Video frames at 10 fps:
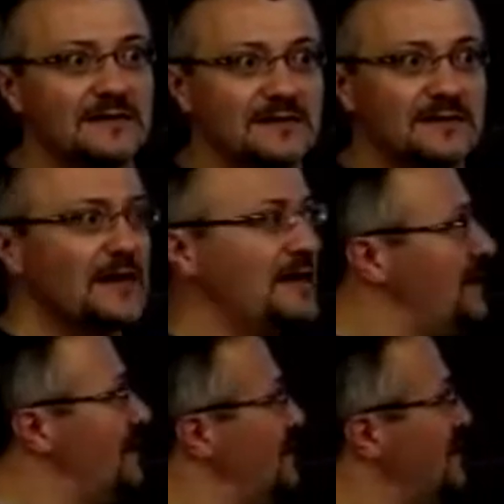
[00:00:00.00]
Okay?
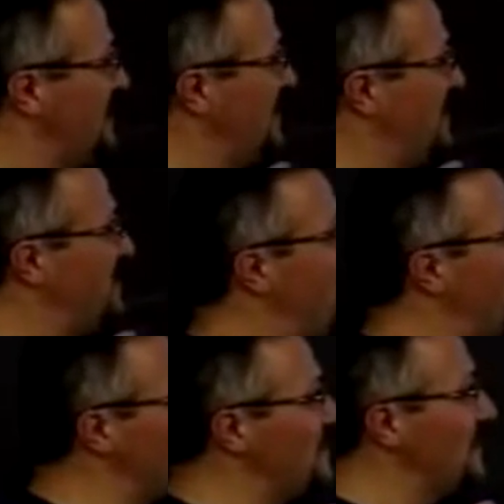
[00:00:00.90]
So this stuff
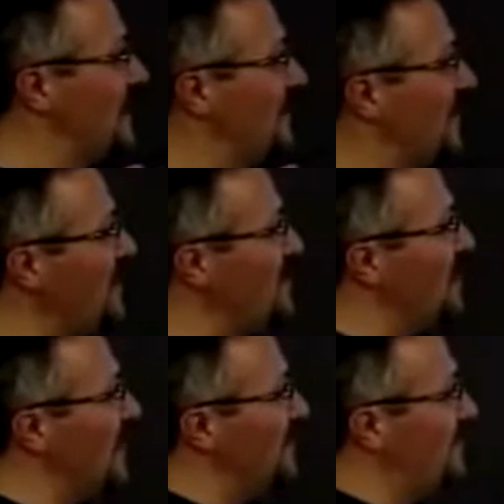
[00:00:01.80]
is going to, and then you
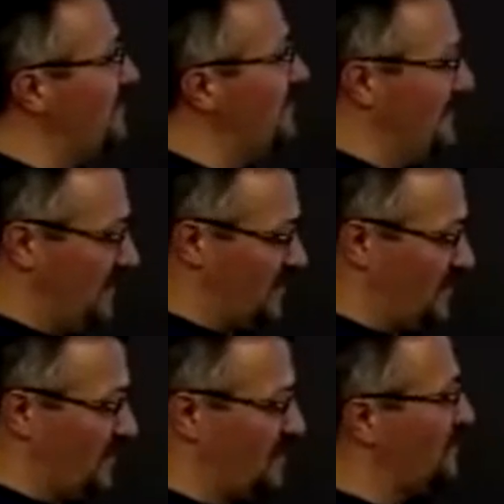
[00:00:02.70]
get, this
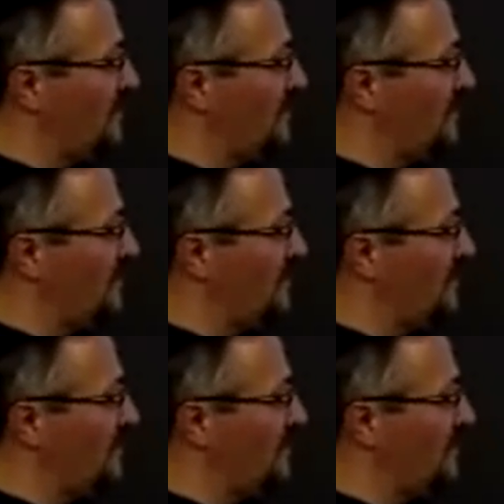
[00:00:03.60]
is,